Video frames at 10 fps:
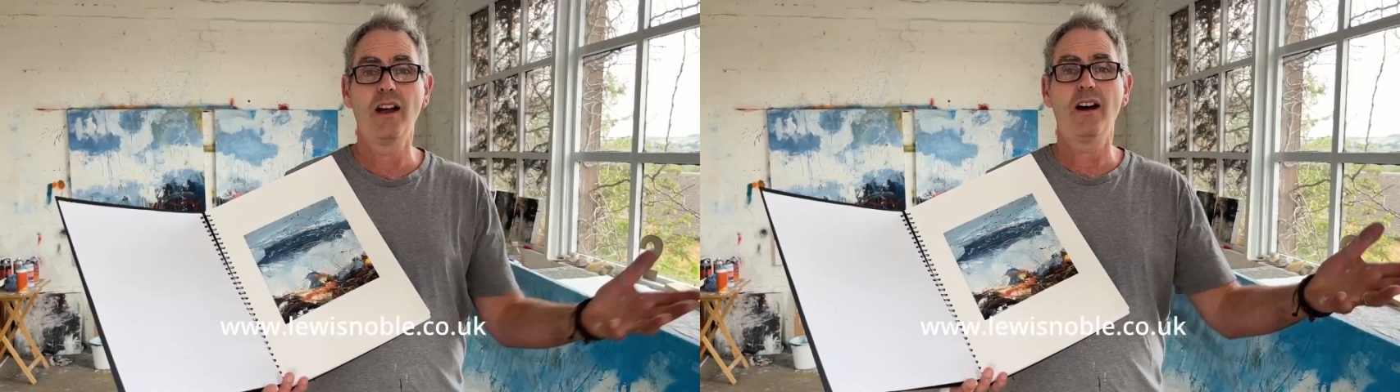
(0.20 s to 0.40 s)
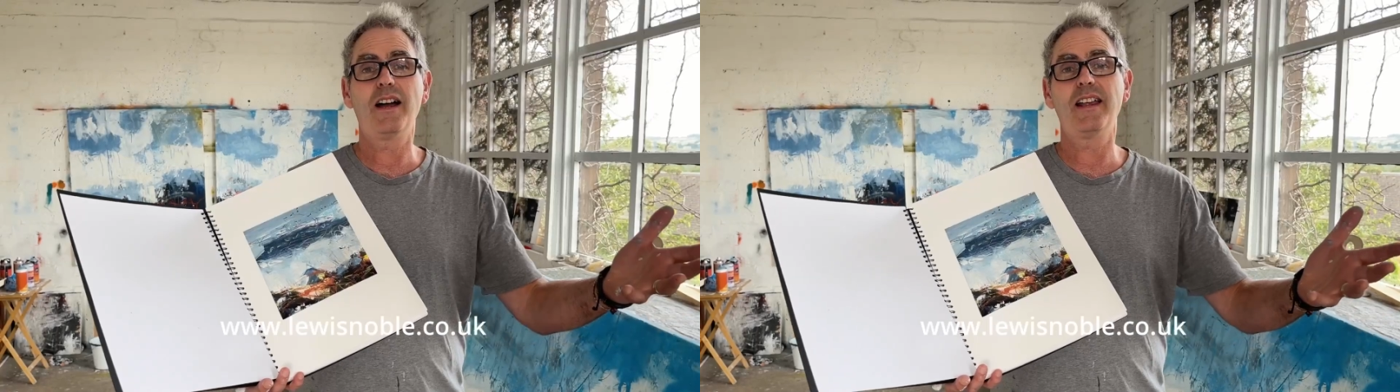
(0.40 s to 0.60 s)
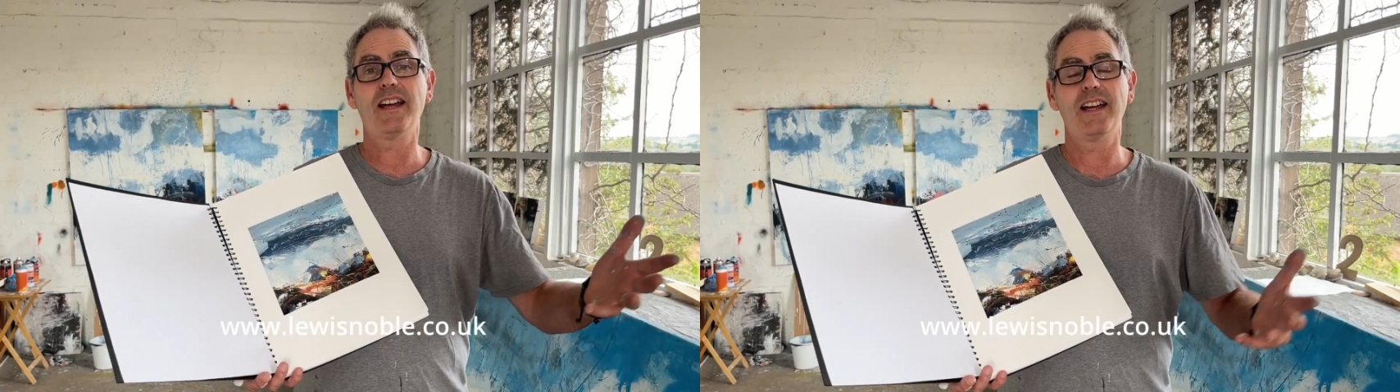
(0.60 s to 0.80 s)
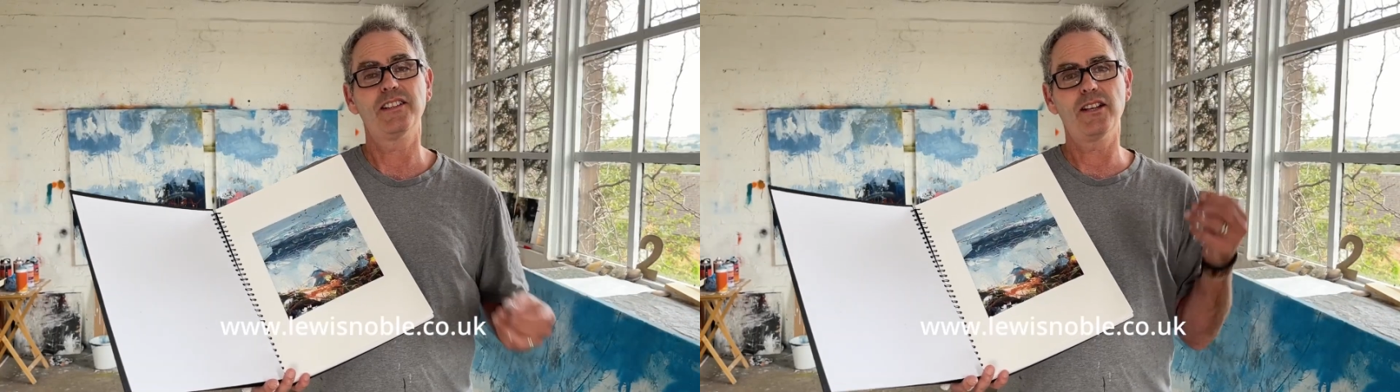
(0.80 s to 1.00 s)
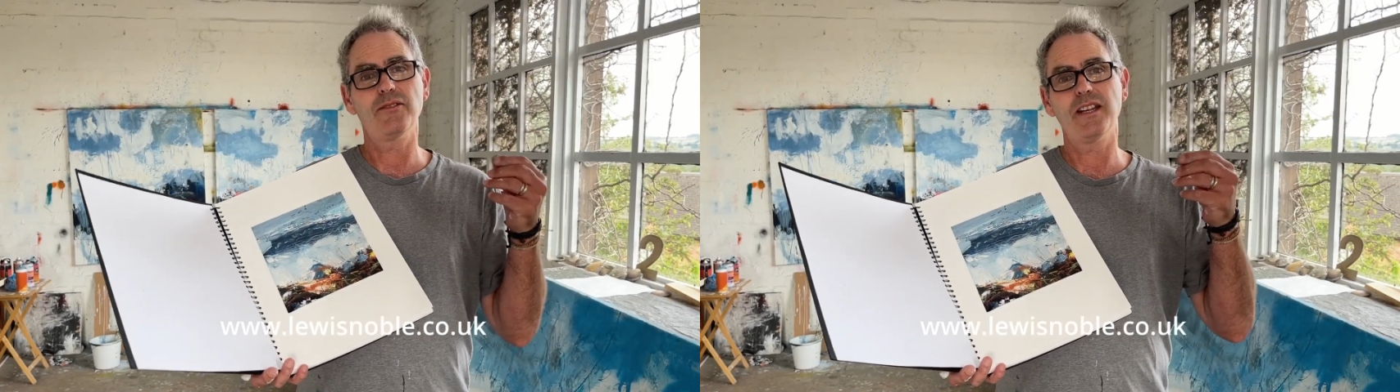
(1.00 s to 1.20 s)
Hi there,
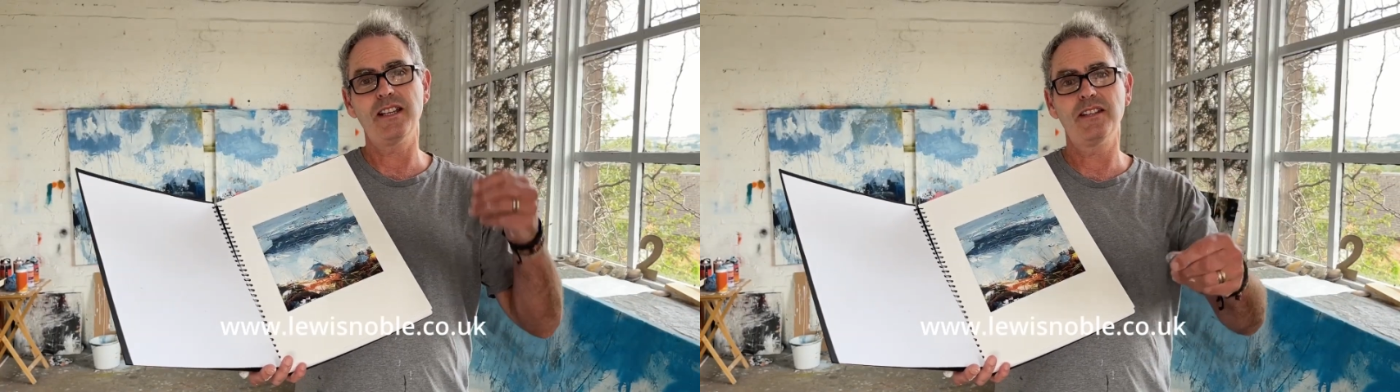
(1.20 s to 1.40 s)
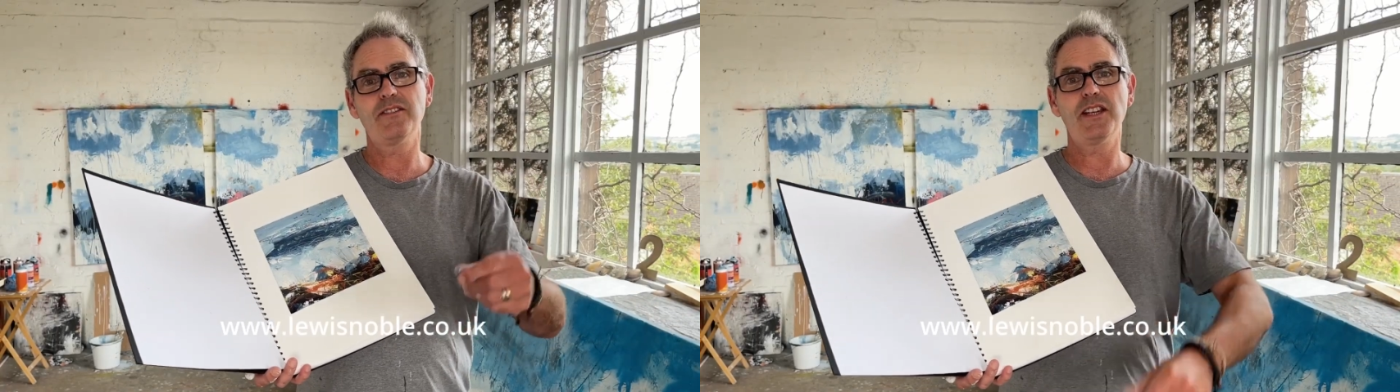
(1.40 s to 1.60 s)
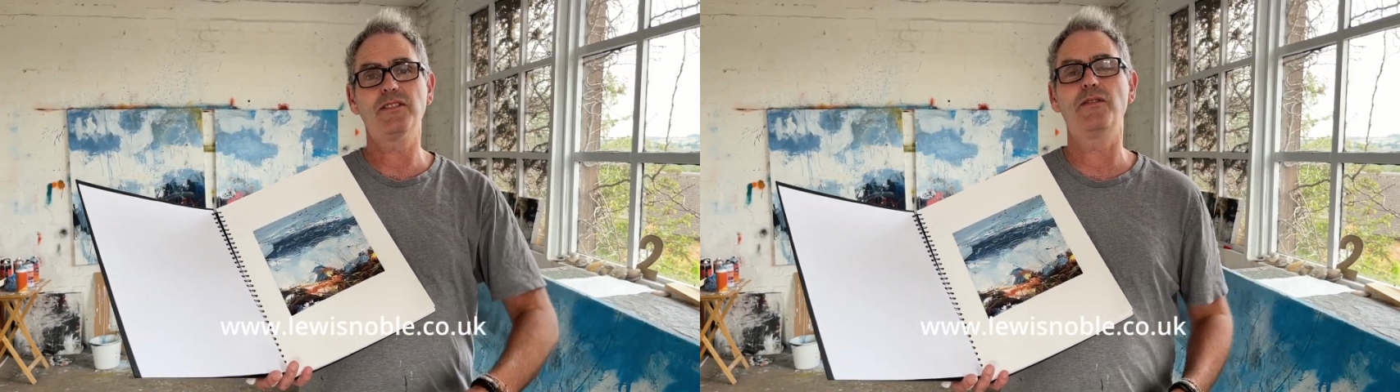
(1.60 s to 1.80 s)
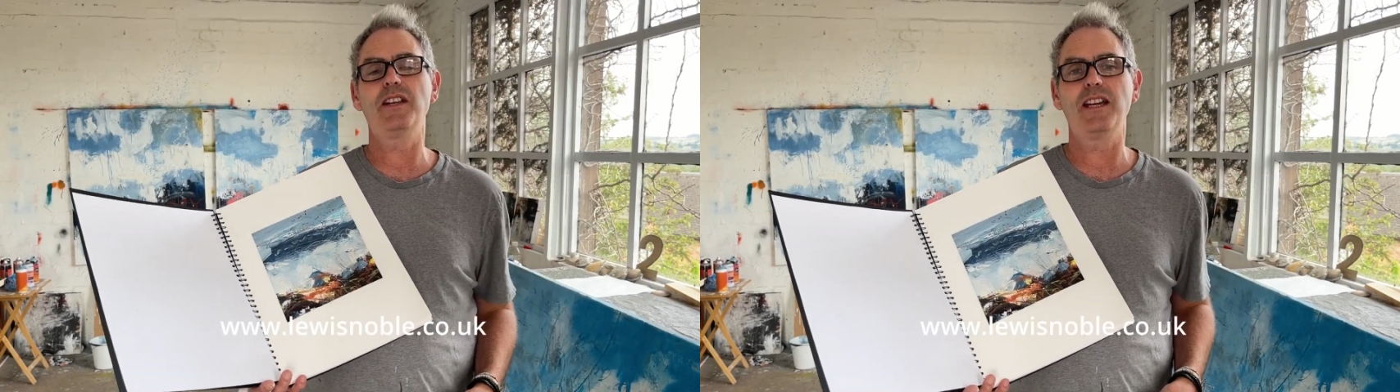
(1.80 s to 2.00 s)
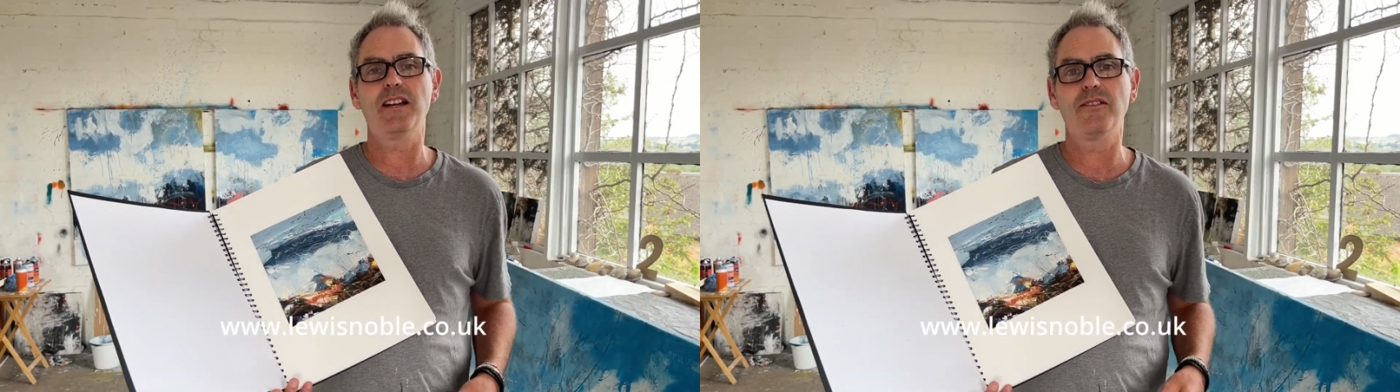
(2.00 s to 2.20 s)
so in this
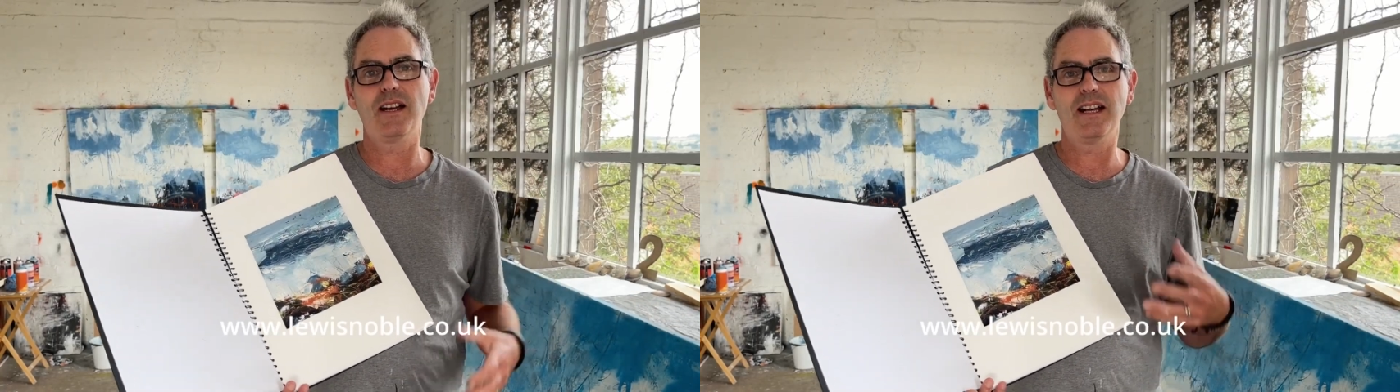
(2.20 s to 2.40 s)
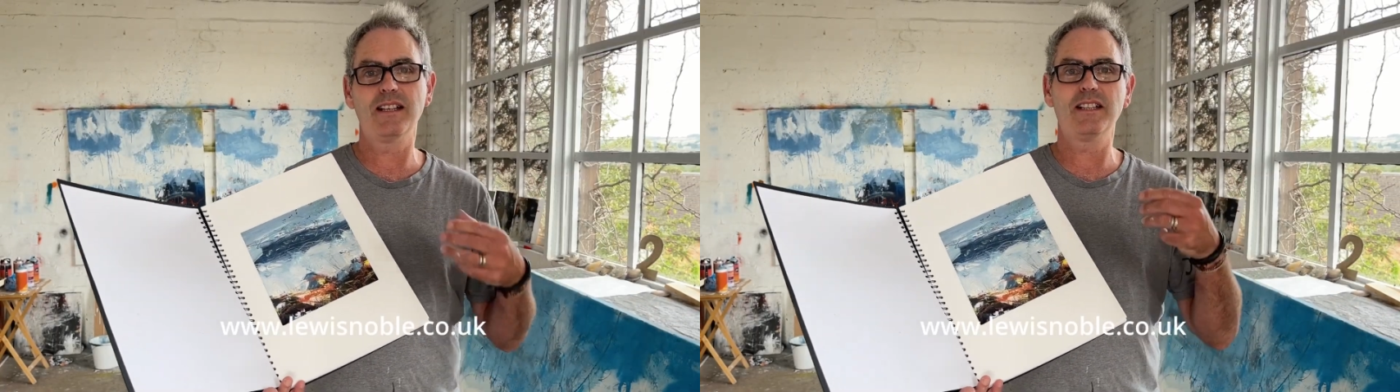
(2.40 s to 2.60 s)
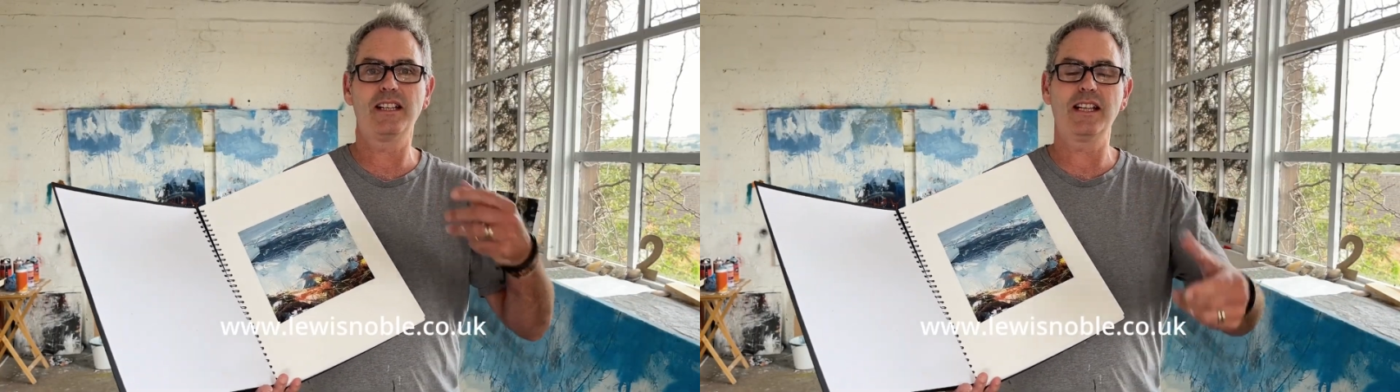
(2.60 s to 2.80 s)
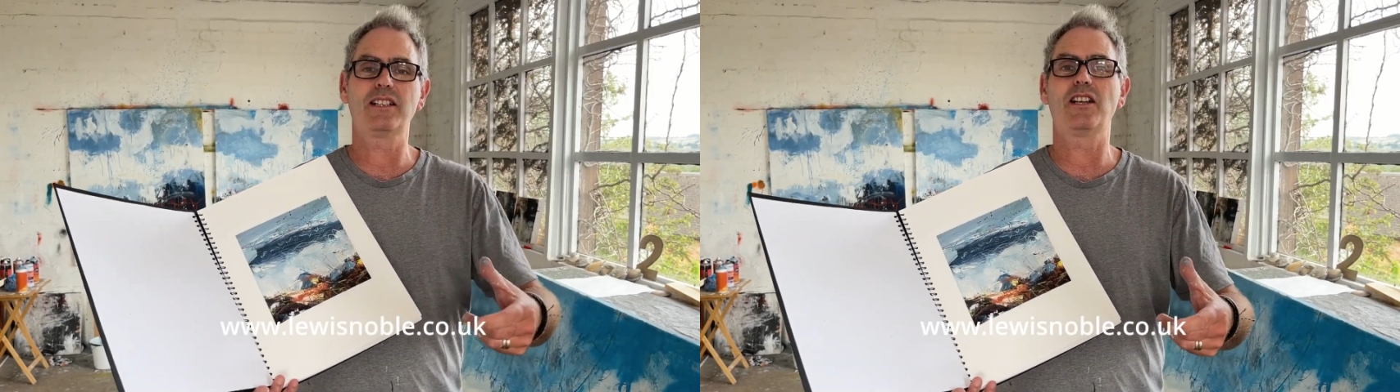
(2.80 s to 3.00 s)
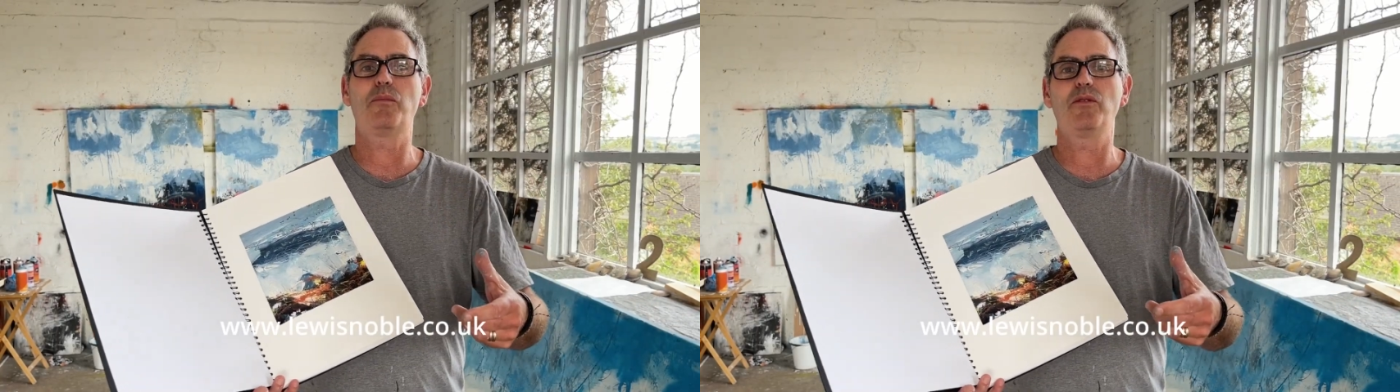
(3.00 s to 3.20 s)
video and in the next
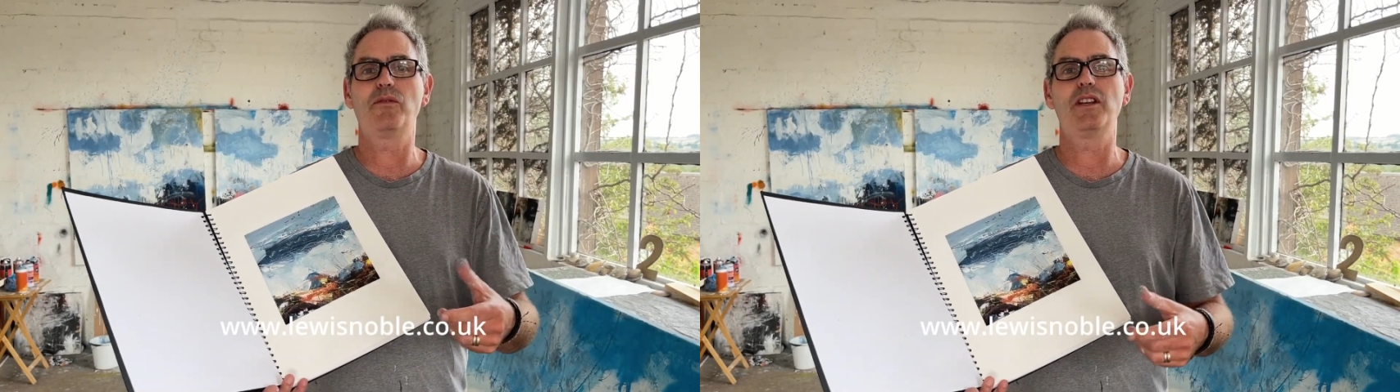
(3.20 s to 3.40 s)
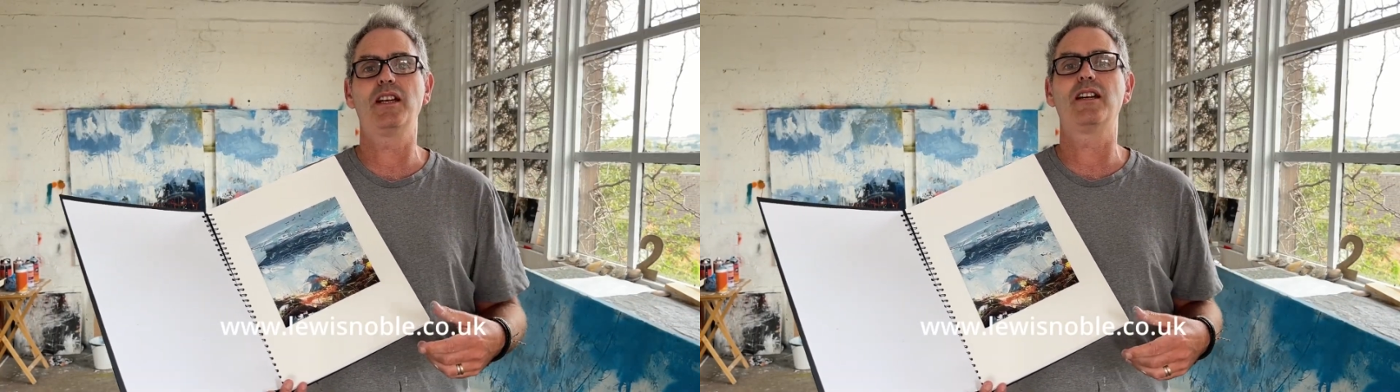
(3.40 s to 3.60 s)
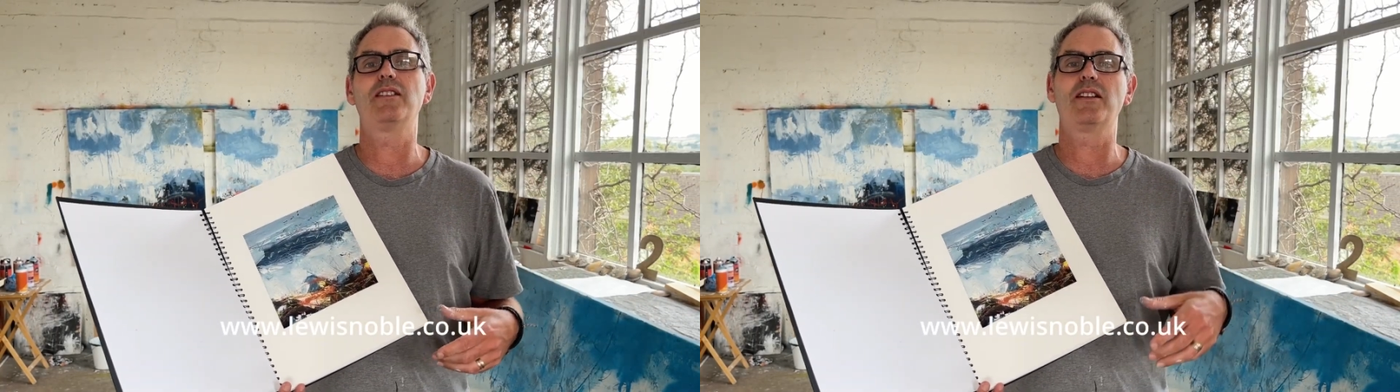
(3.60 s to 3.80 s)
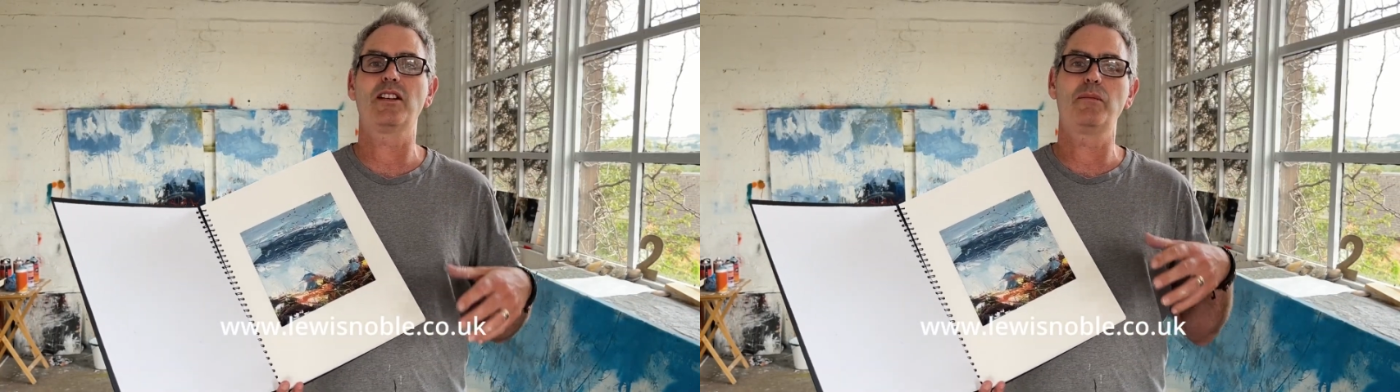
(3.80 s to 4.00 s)
couple of videos I'm going to